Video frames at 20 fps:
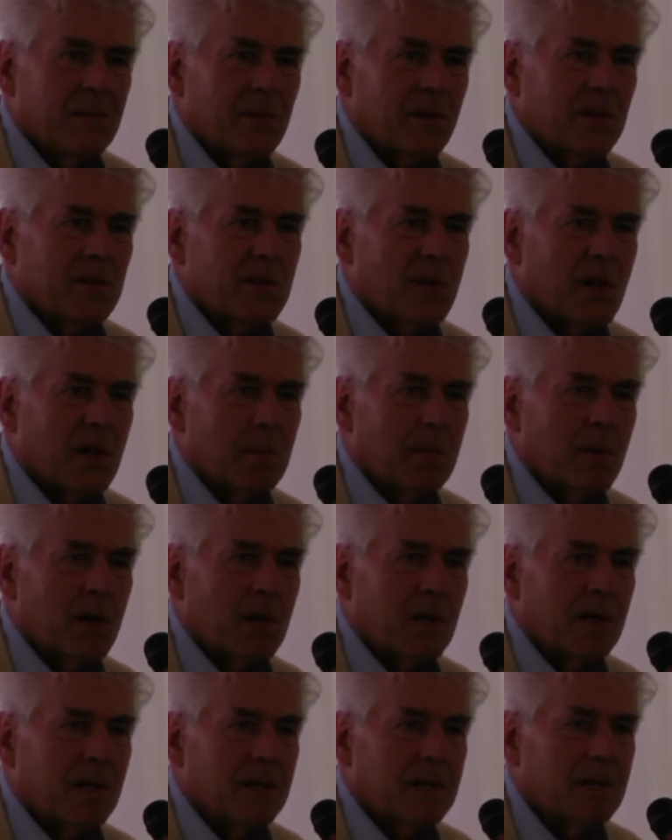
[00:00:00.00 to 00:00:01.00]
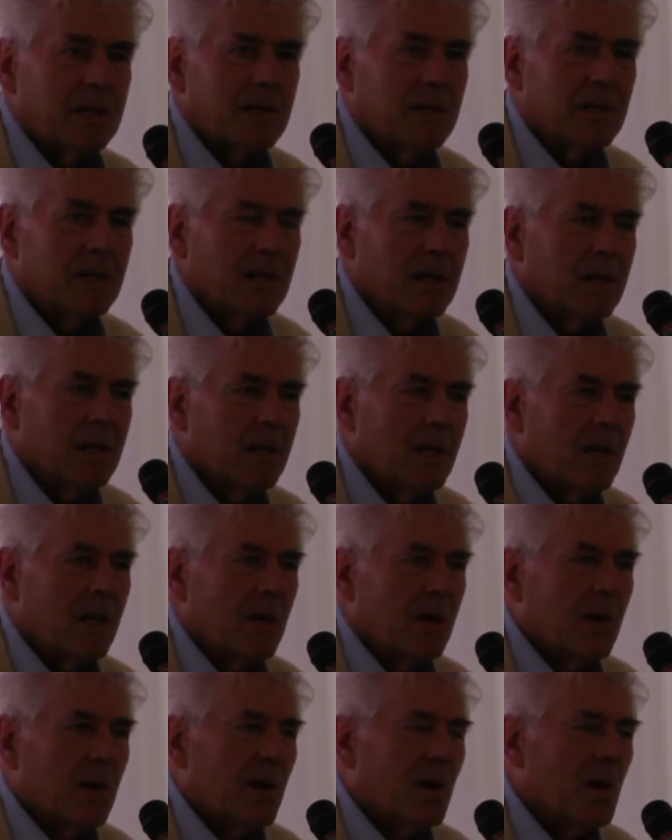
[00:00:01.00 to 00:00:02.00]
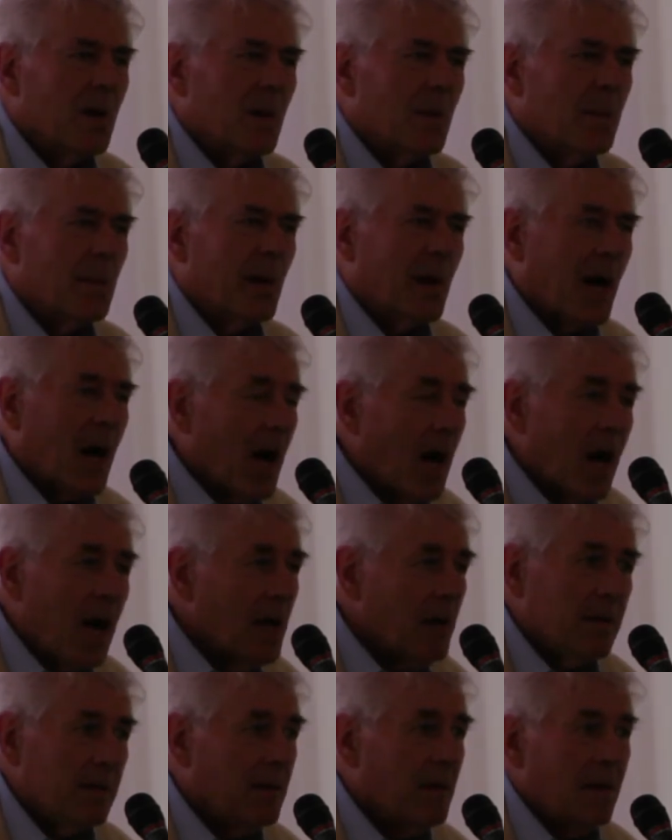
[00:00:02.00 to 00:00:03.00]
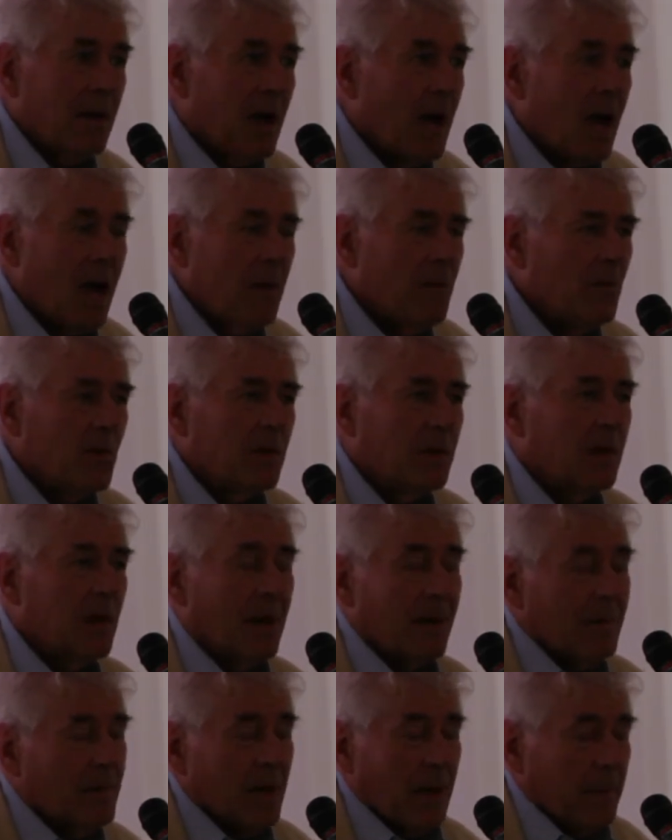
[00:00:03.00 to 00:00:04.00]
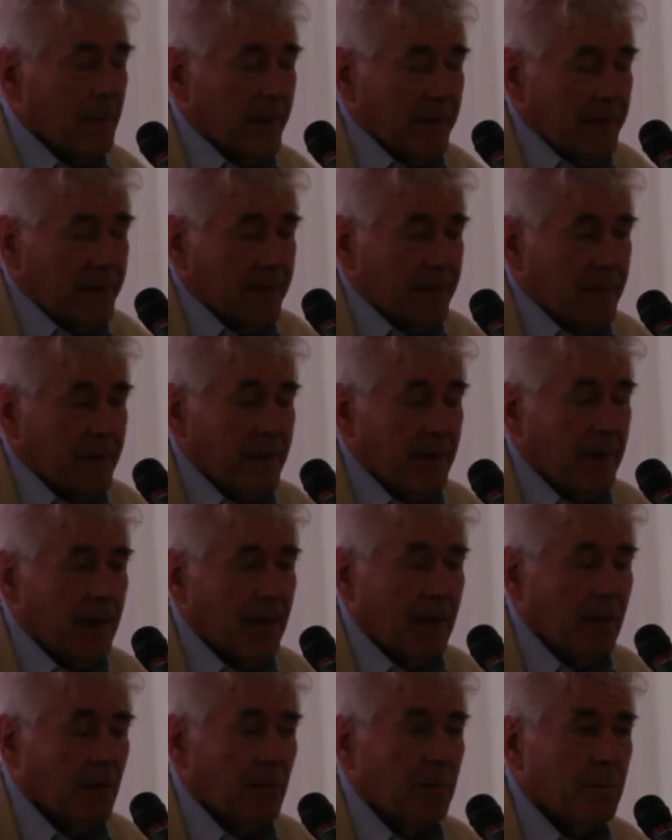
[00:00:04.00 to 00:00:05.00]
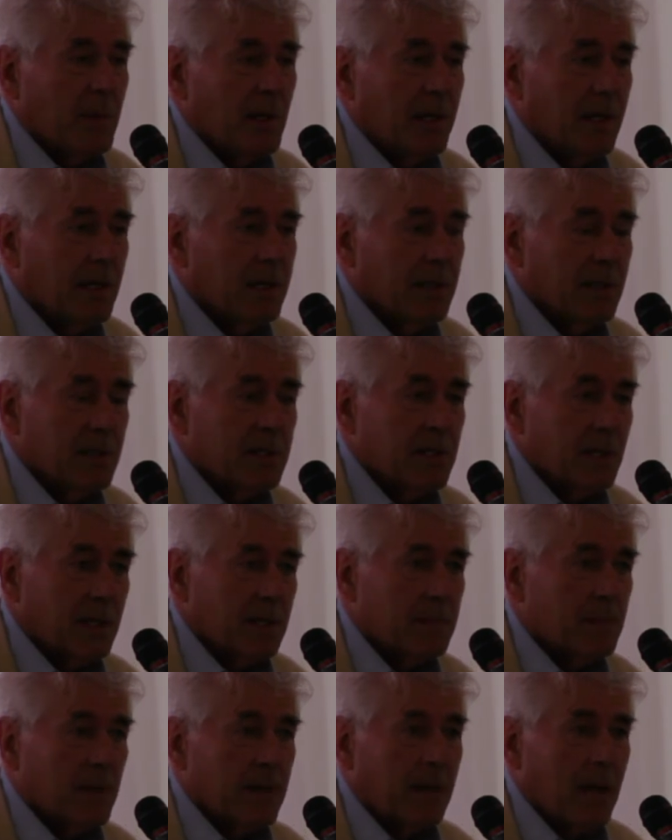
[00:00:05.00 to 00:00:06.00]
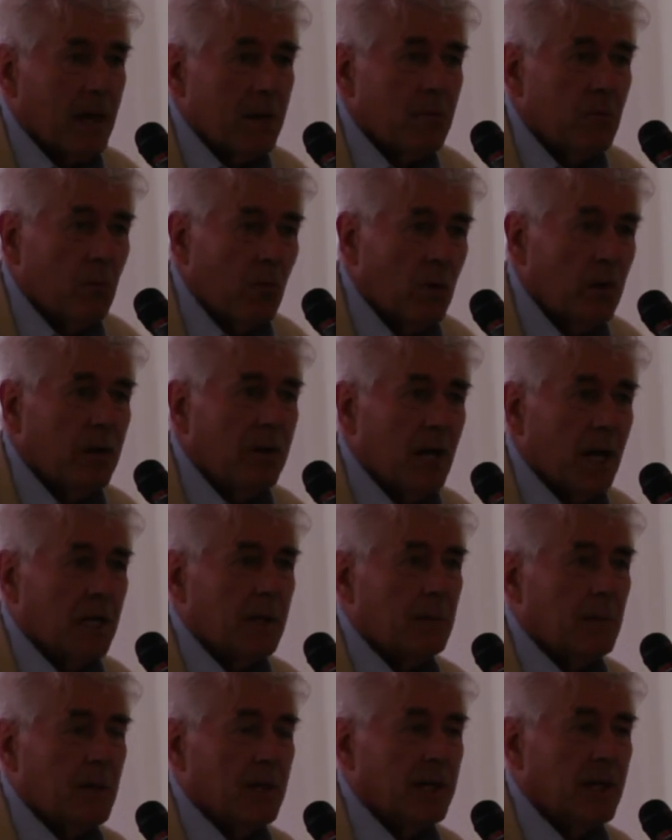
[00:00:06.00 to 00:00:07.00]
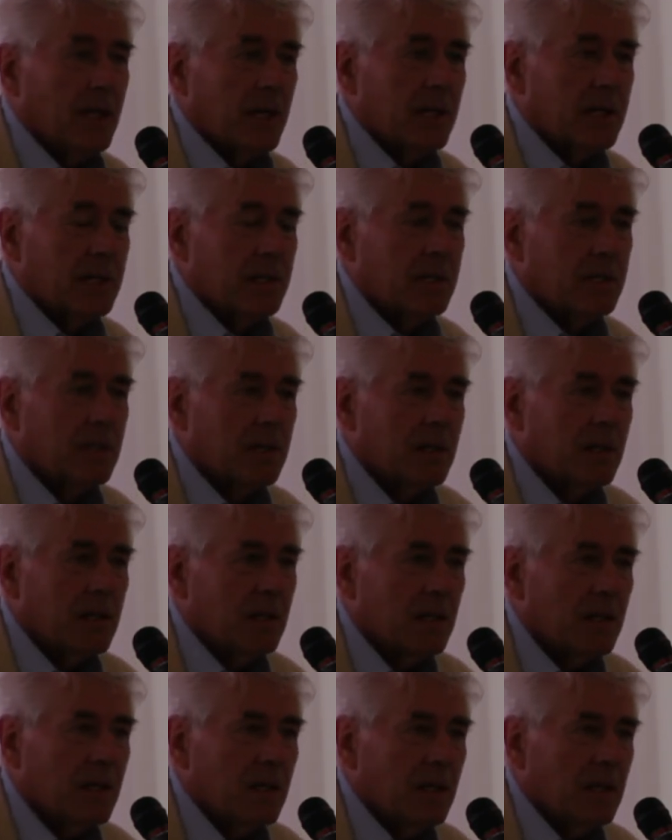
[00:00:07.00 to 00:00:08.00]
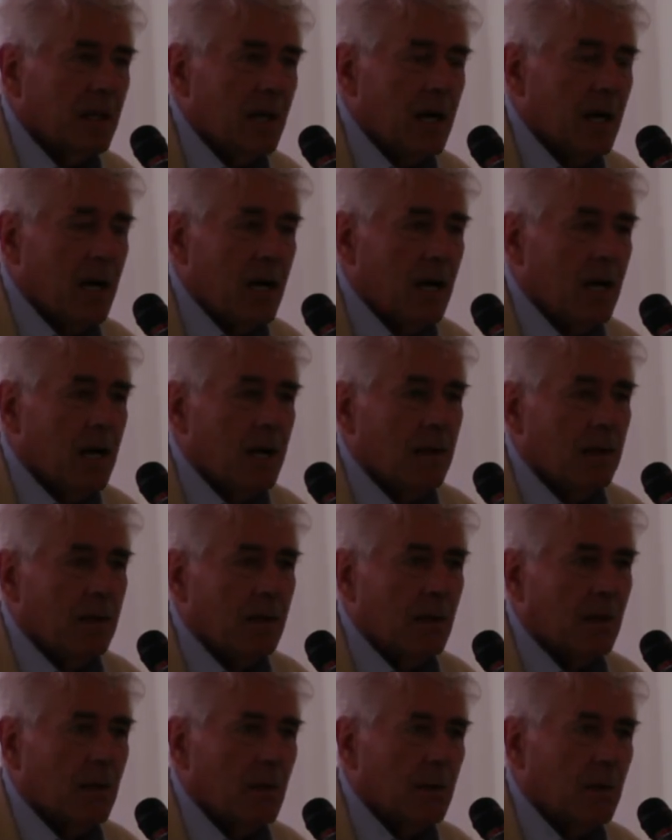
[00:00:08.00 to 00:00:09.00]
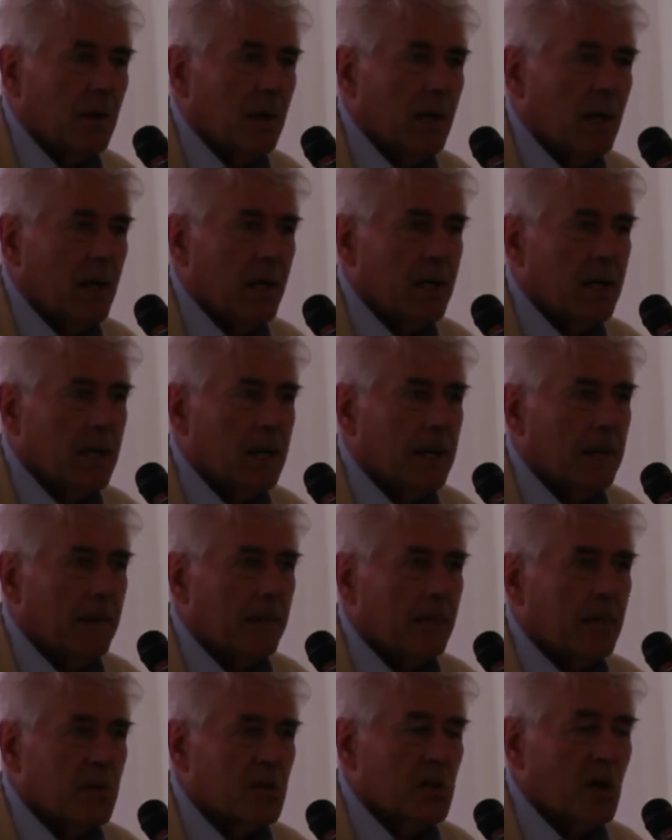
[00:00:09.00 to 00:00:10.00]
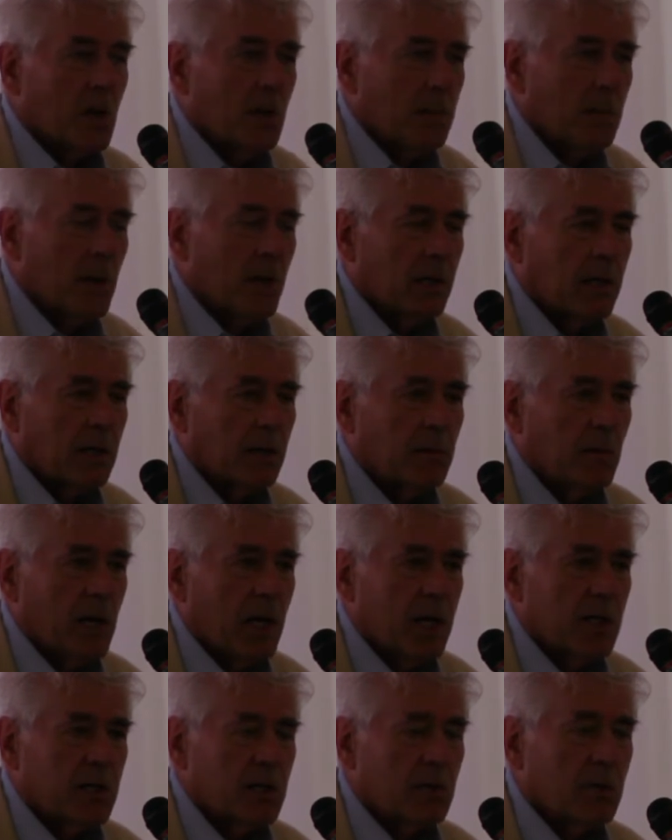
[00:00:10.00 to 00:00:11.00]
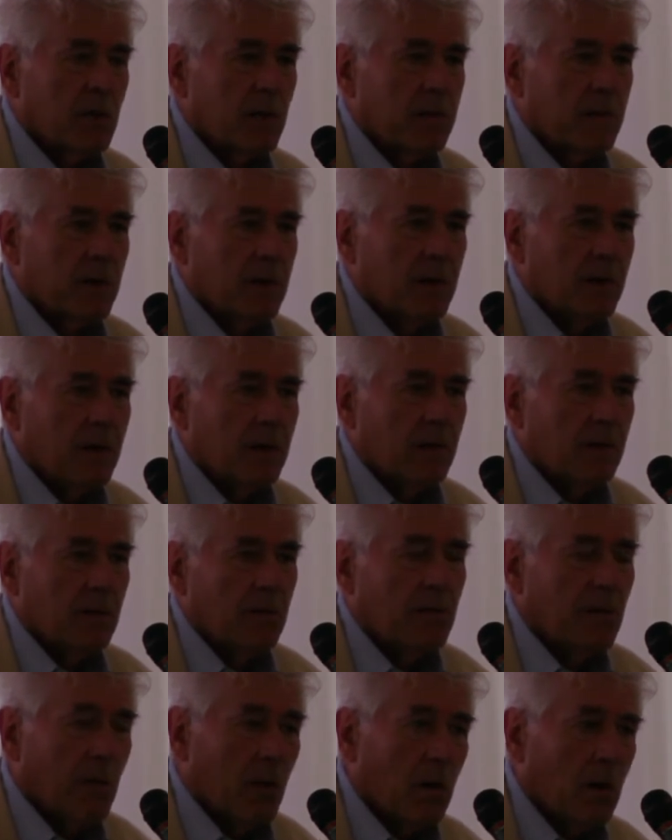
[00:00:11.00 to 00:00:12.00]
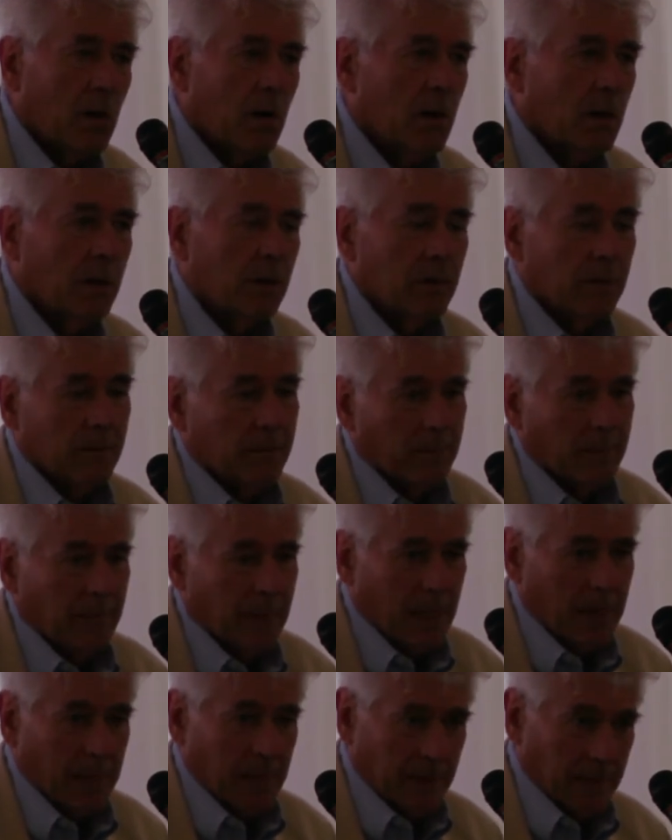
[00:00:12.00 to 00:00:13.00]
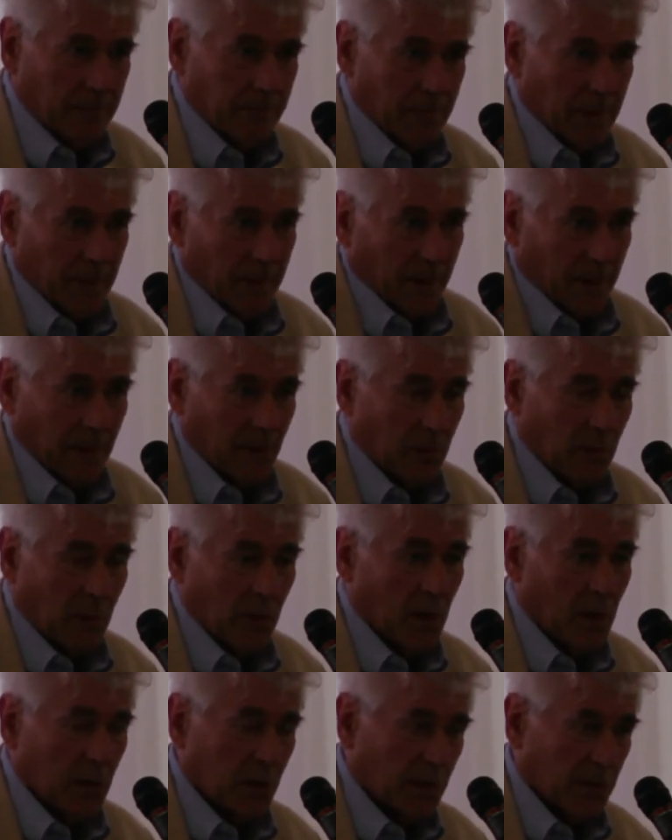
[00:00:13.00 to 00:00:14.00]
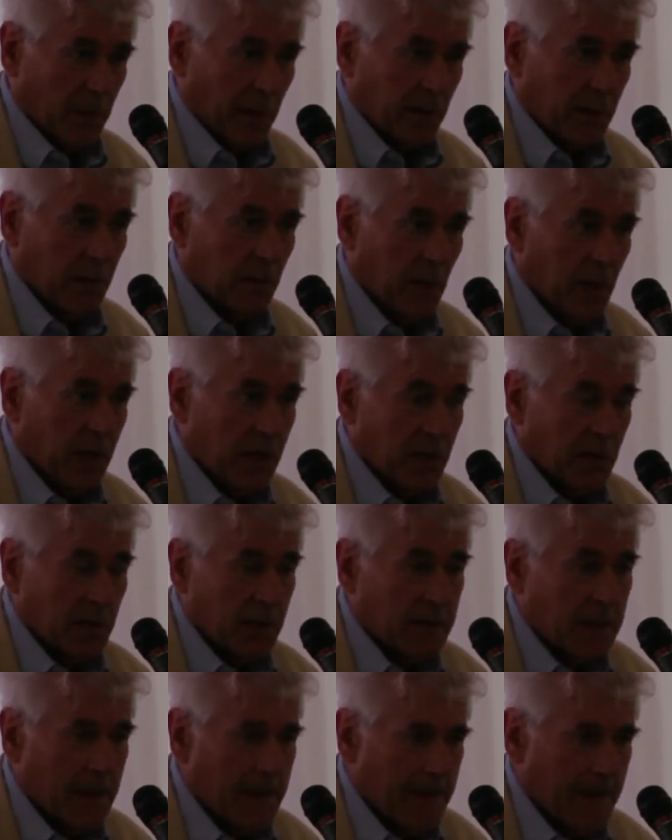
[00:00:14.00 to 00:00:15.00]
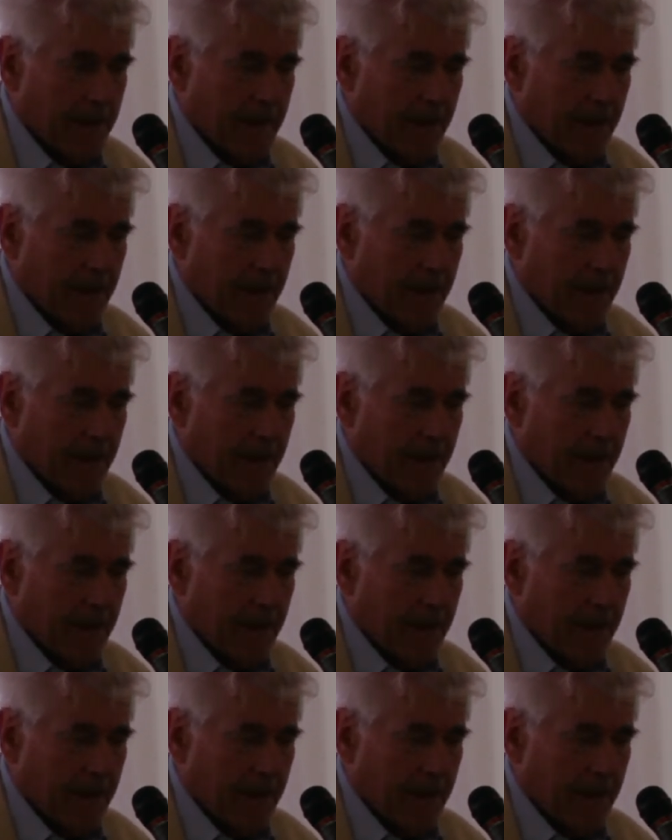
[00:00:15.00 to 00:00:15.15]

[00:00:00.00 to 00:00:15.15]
for the stock market. But I, I would not, man, I don't predict these things, but I would not predict, uh, you know, a um, stock market crash or even a fall or maybe who knows about corrections.